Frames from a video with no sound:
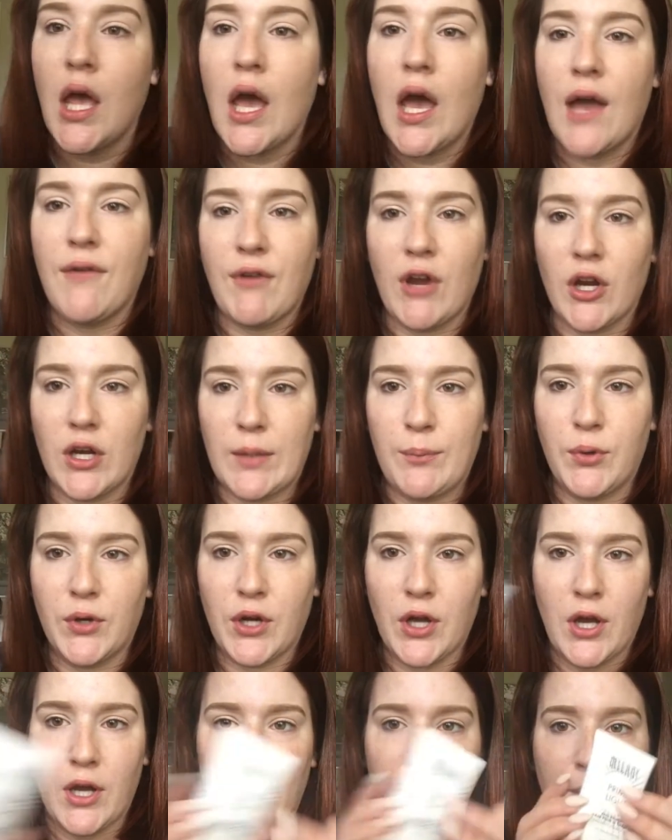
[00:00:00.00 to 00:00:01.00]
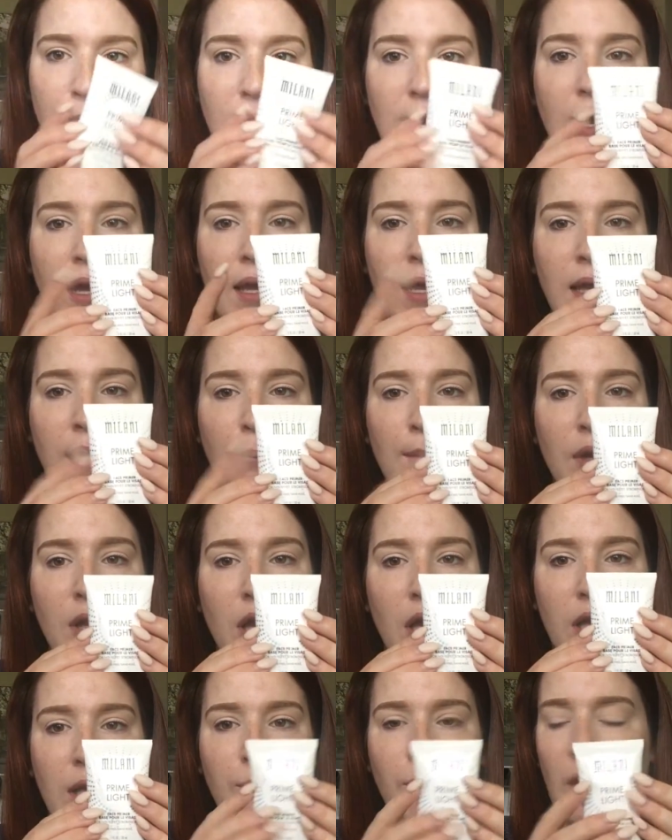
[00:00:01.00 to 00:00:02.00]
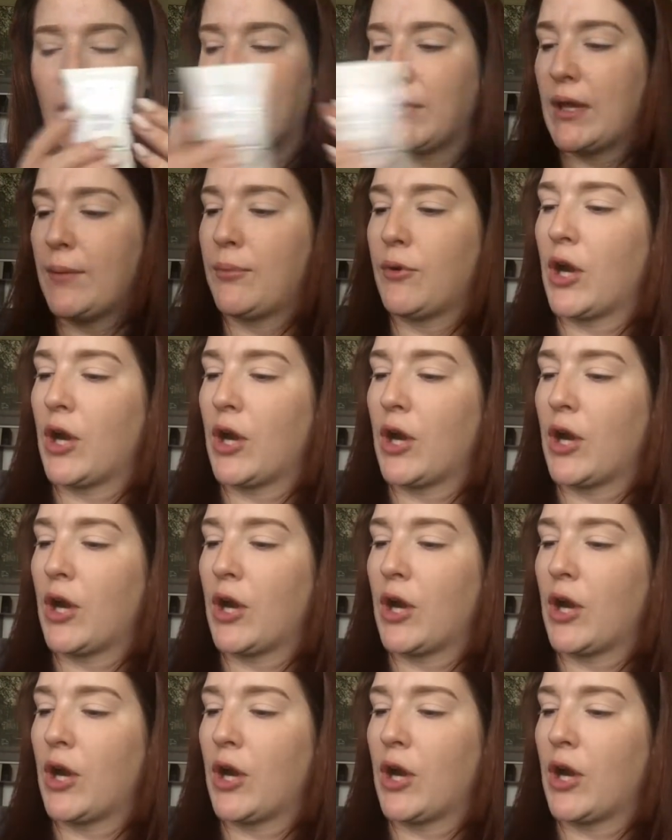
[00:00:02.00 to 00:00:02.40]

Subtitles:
I've already put on my Milani Prime Light